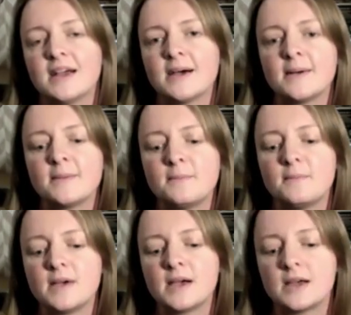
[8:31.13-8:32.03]

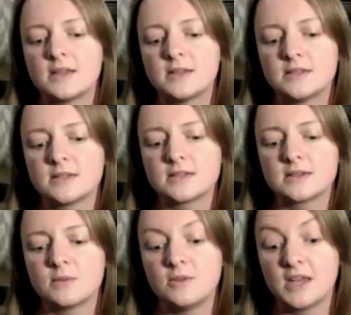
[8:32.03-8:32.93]
and
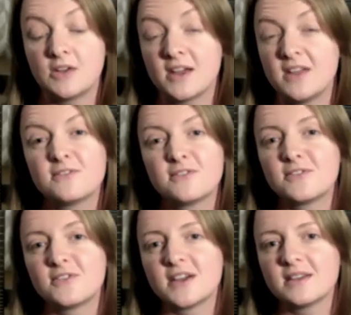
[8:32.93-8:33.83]
I'm really grateful
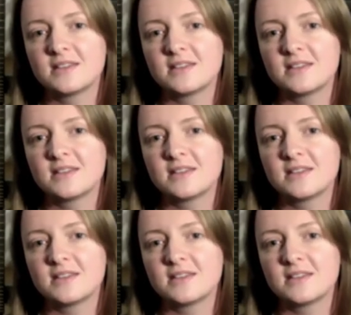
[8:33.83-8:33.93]
for it.